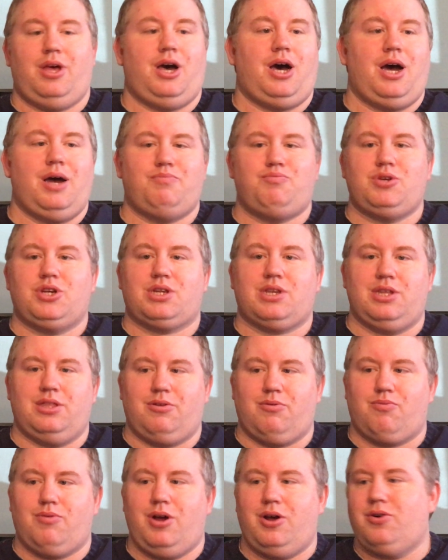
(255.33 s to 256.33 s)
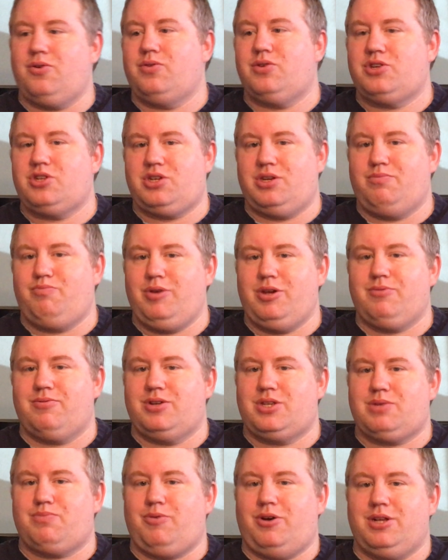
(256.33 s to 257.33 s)
object in the road should be
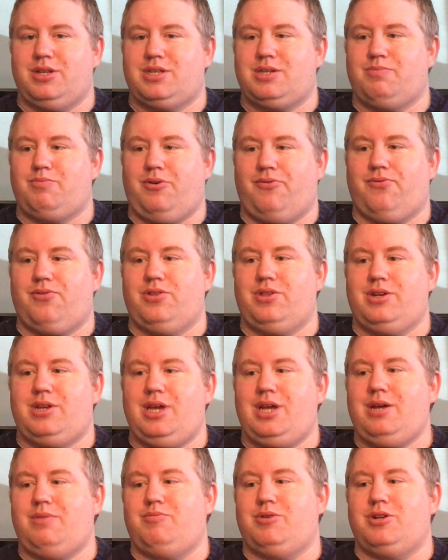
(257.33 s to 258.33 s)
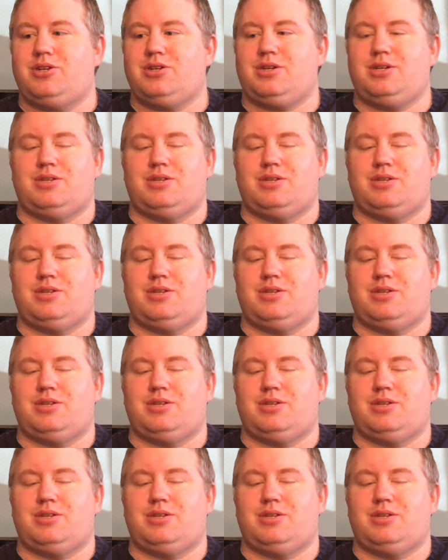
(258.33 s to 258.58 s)
responsible for the damage,